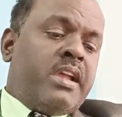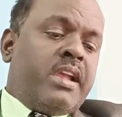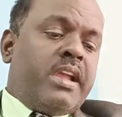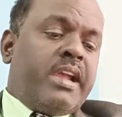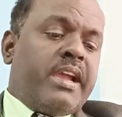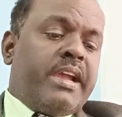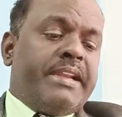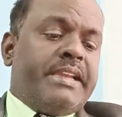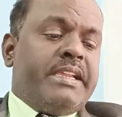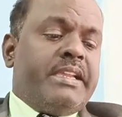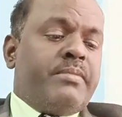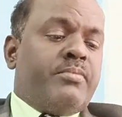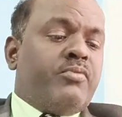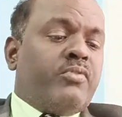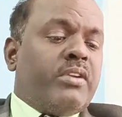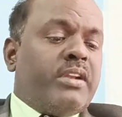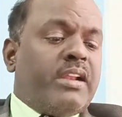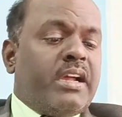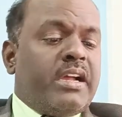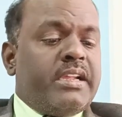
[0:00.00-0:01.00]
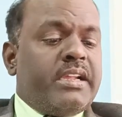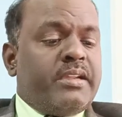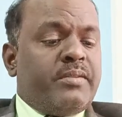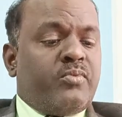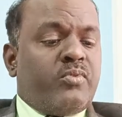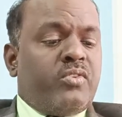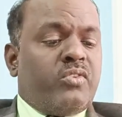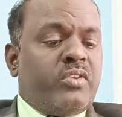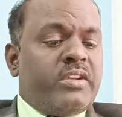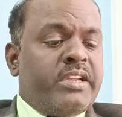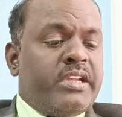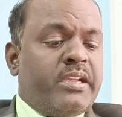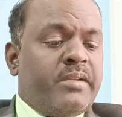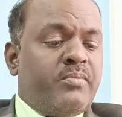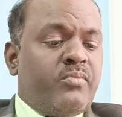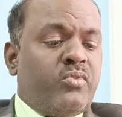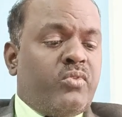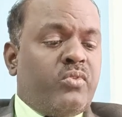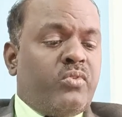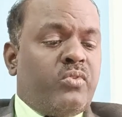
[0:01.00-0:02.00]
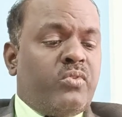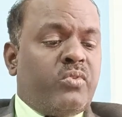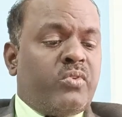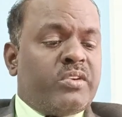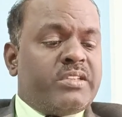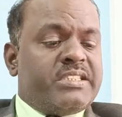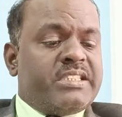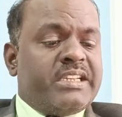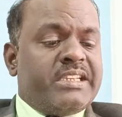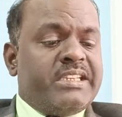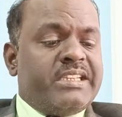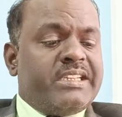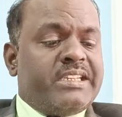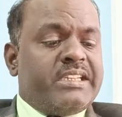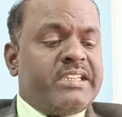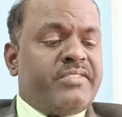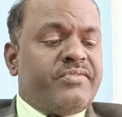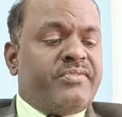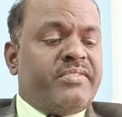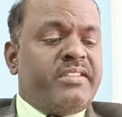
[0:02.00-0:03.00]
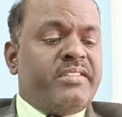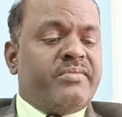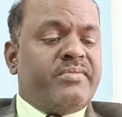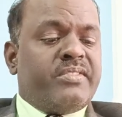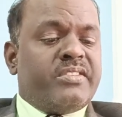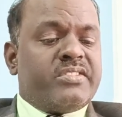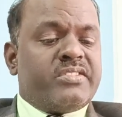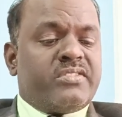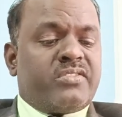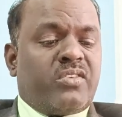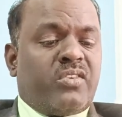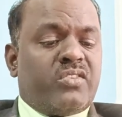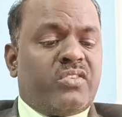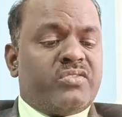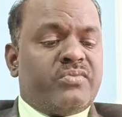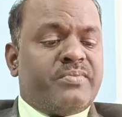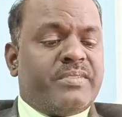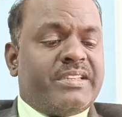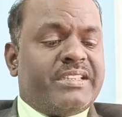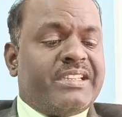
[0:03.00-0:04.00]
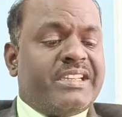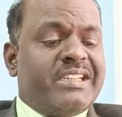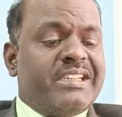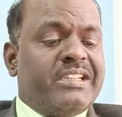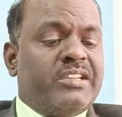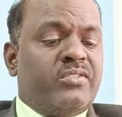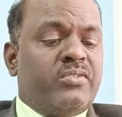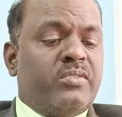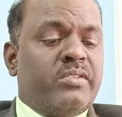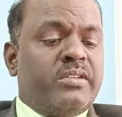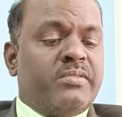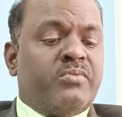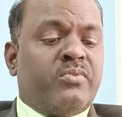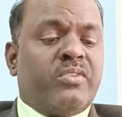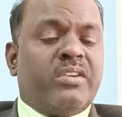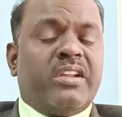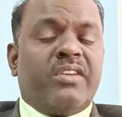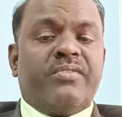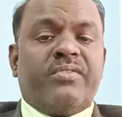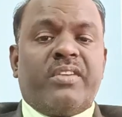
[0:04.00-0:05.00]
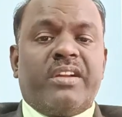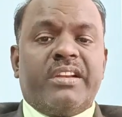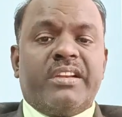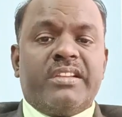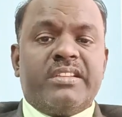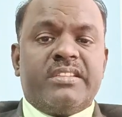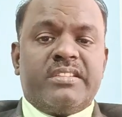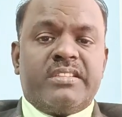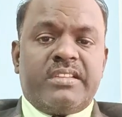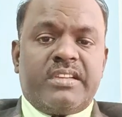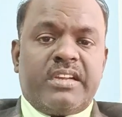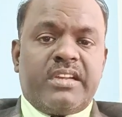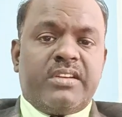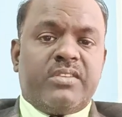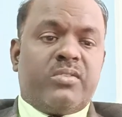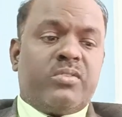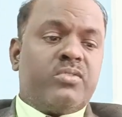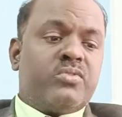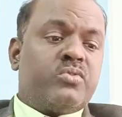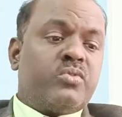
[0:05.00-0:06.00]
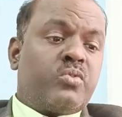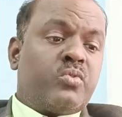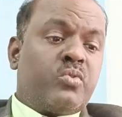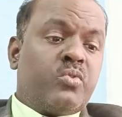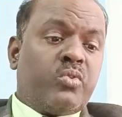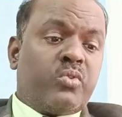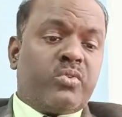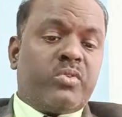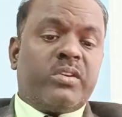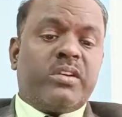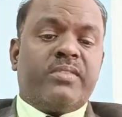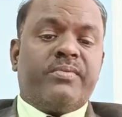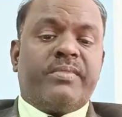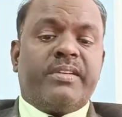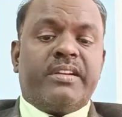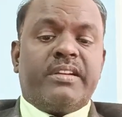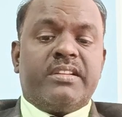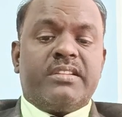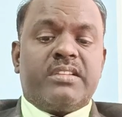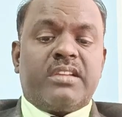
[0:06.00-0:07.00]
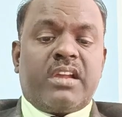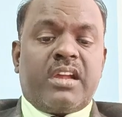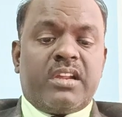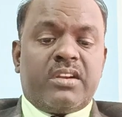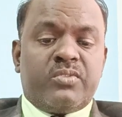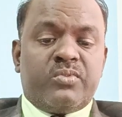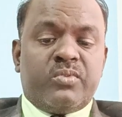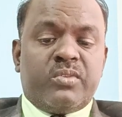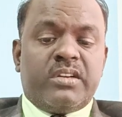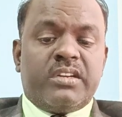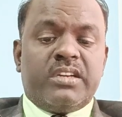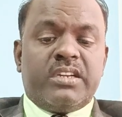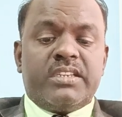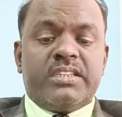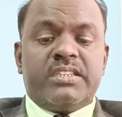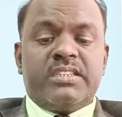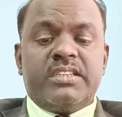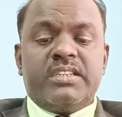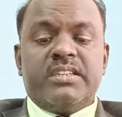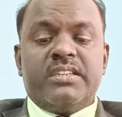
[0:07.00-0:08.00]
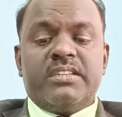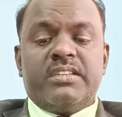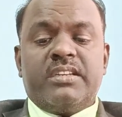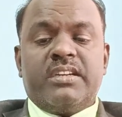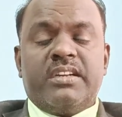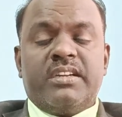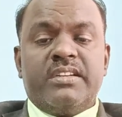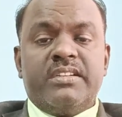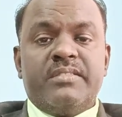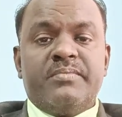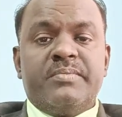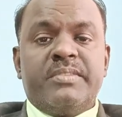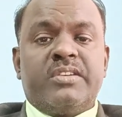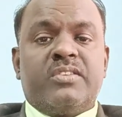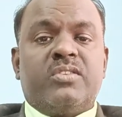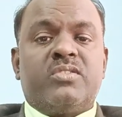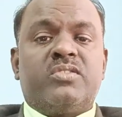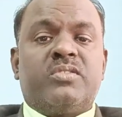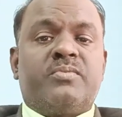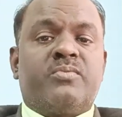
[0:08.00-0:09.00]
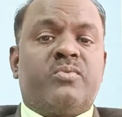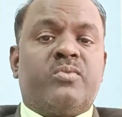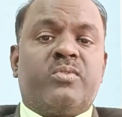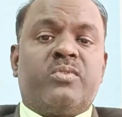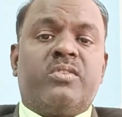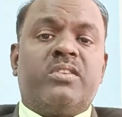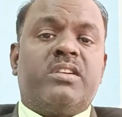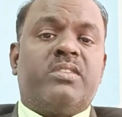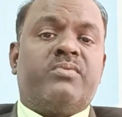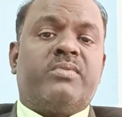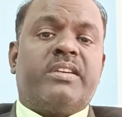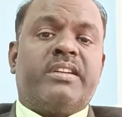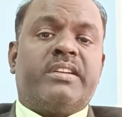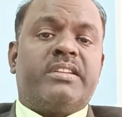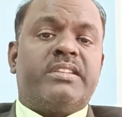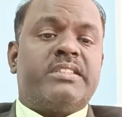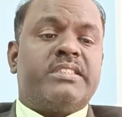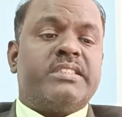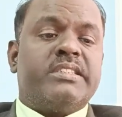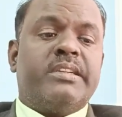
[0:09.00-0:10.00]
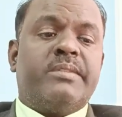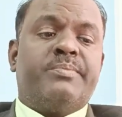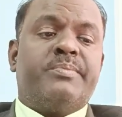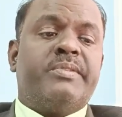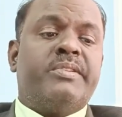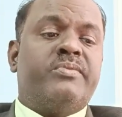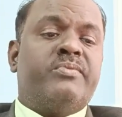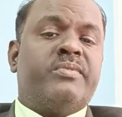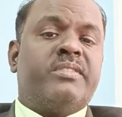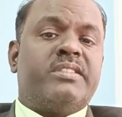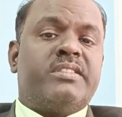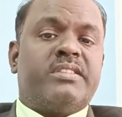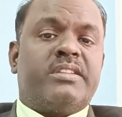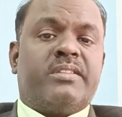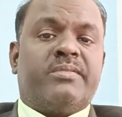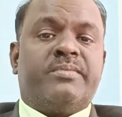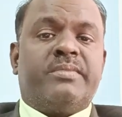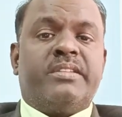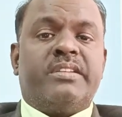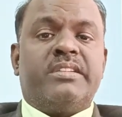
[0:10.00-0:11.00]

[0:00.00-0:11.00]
And Ebola hemorrhagic fevers caused by the Ebola virus, and also coronavirus. Are you understand? And because of coronavirus, everyone's aware.